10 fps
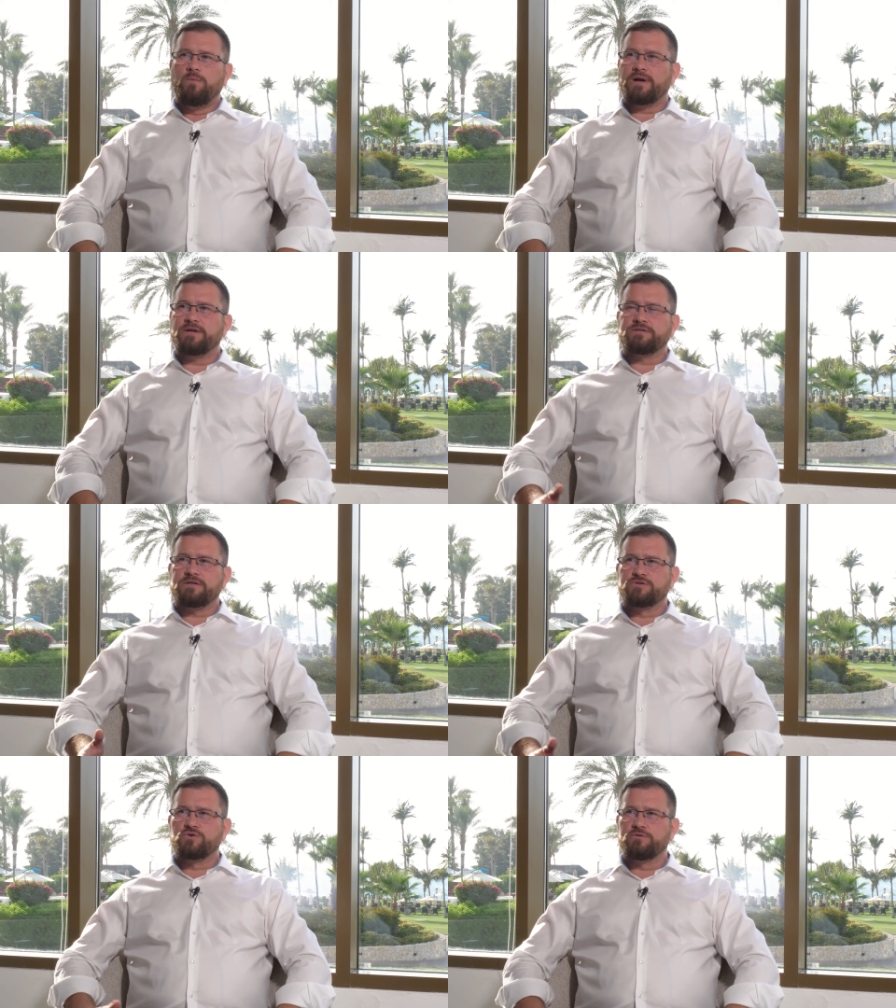Well, it
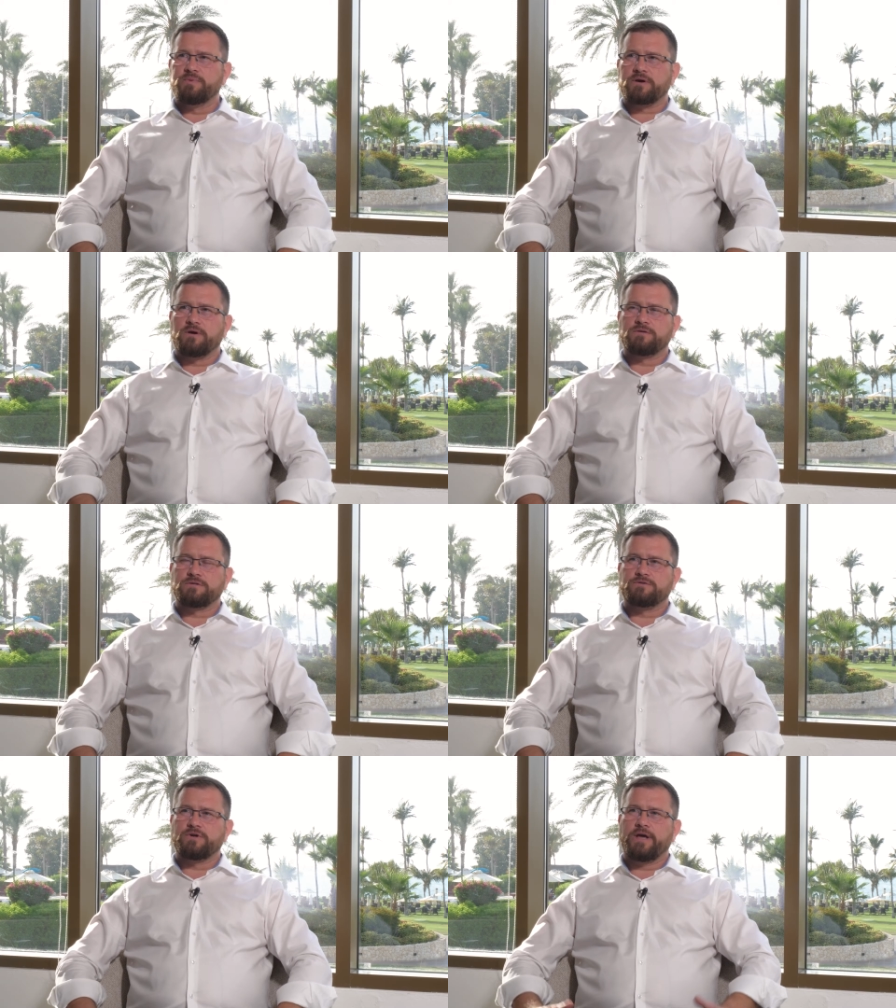is good because
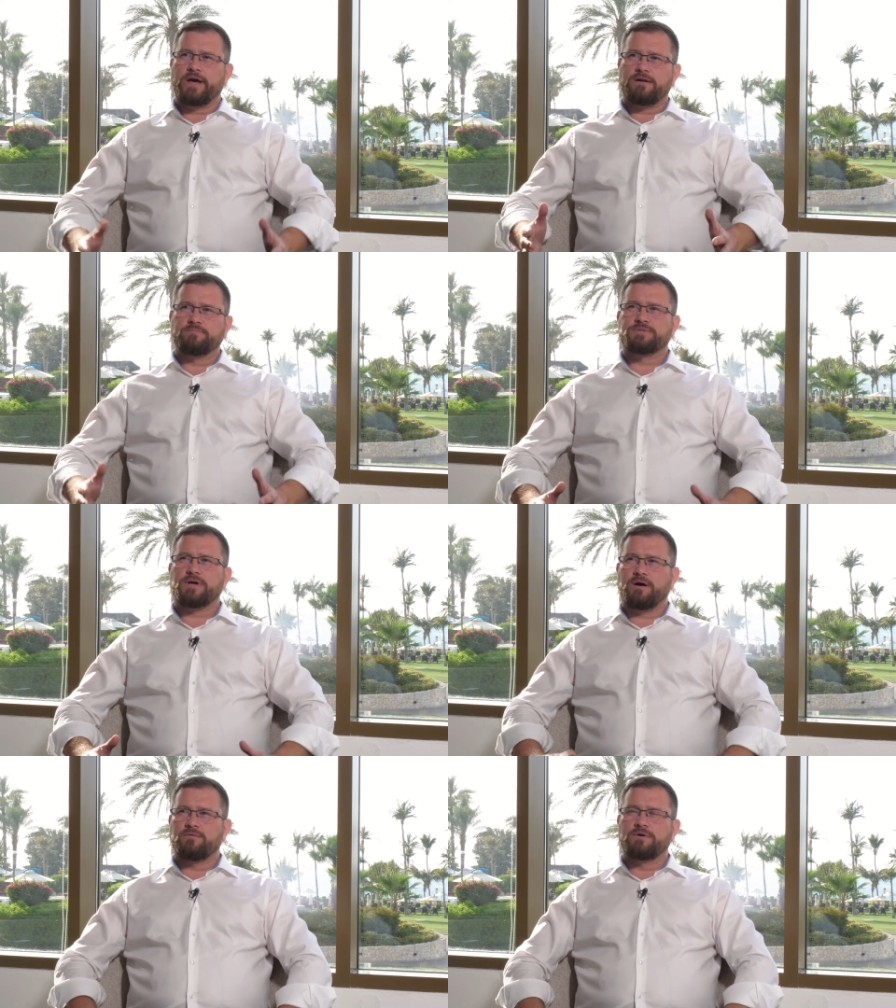it really helps
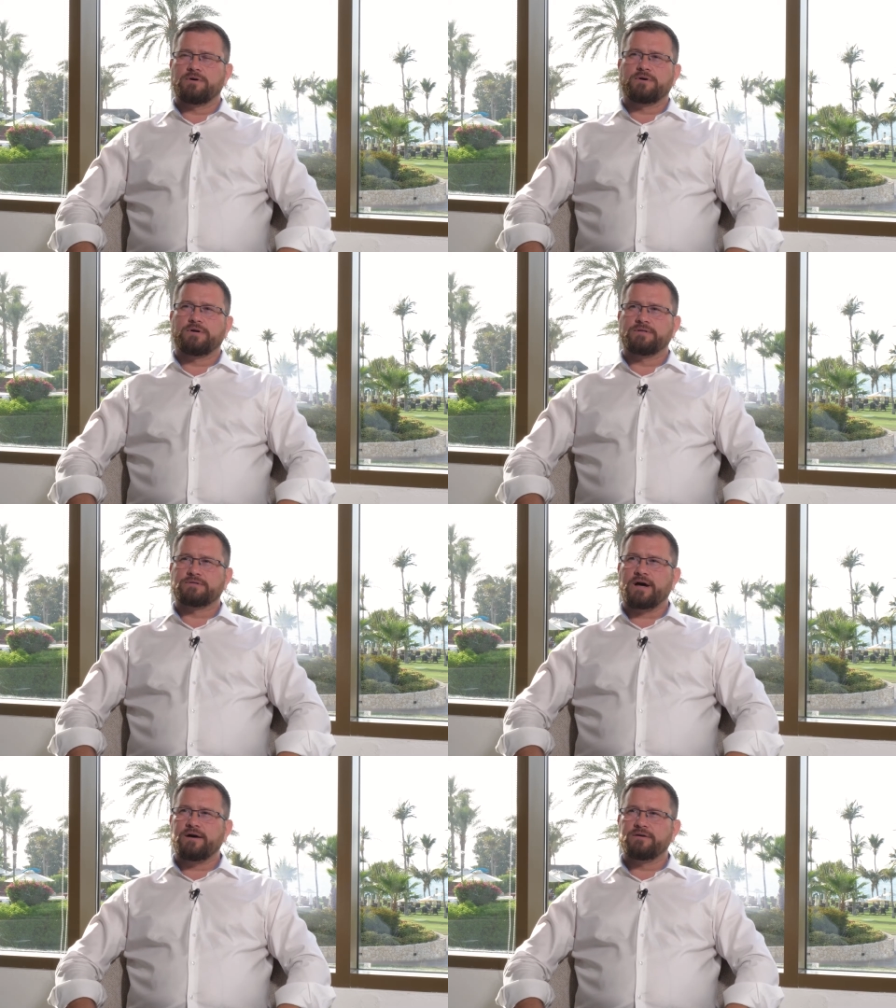our
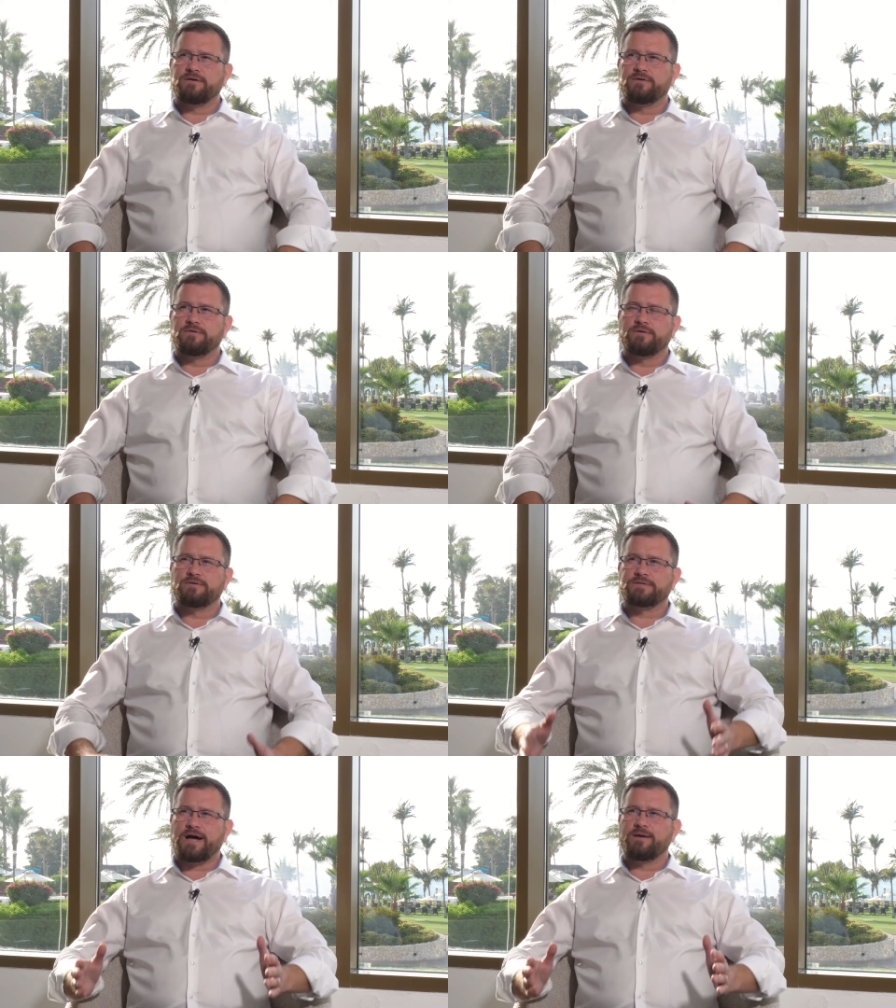
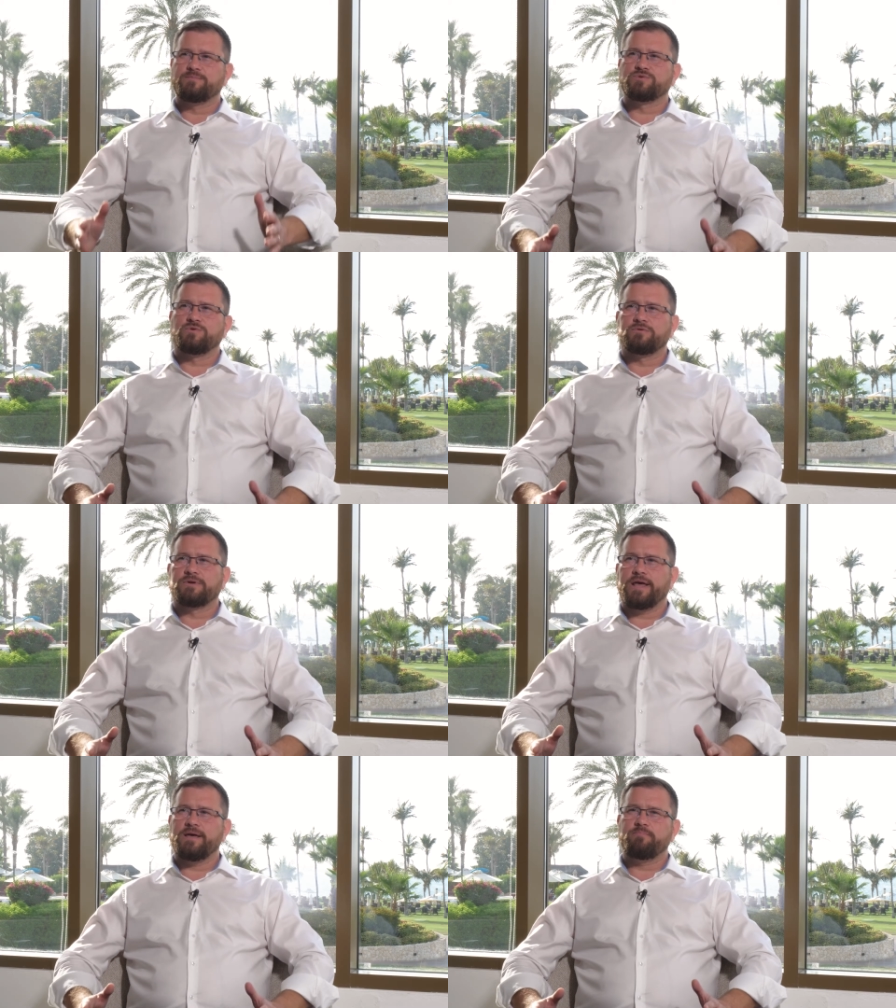entire time
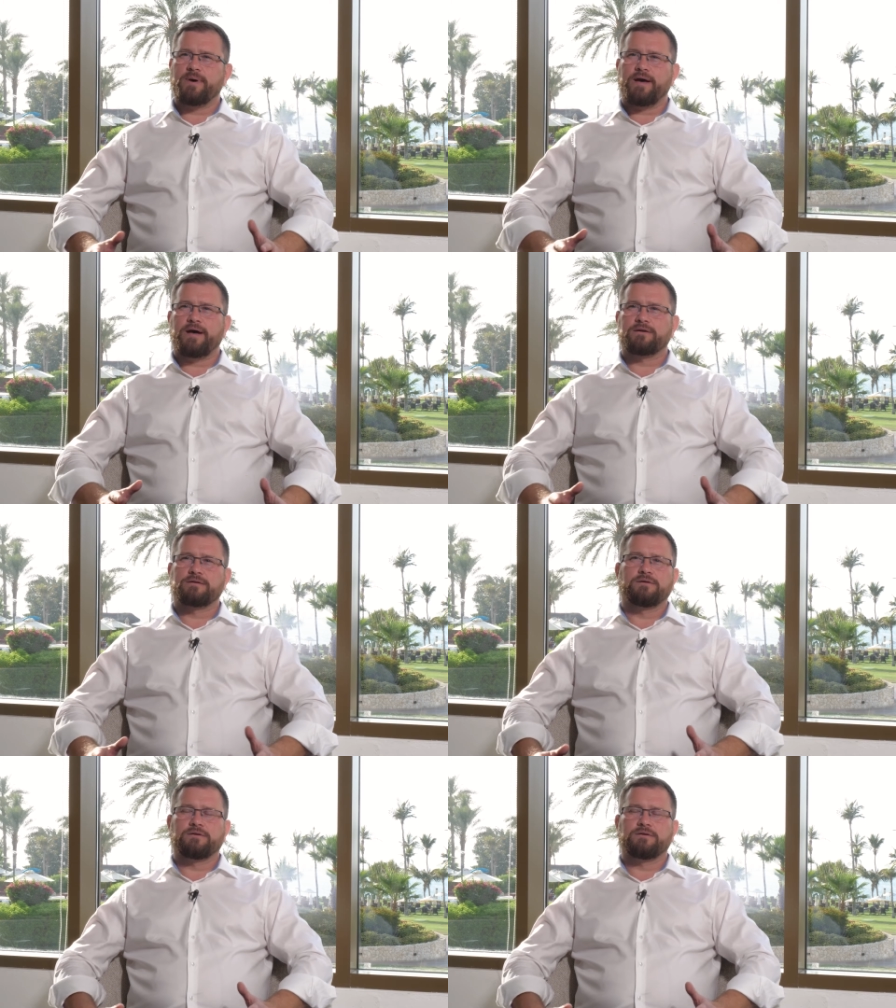zone, APAC.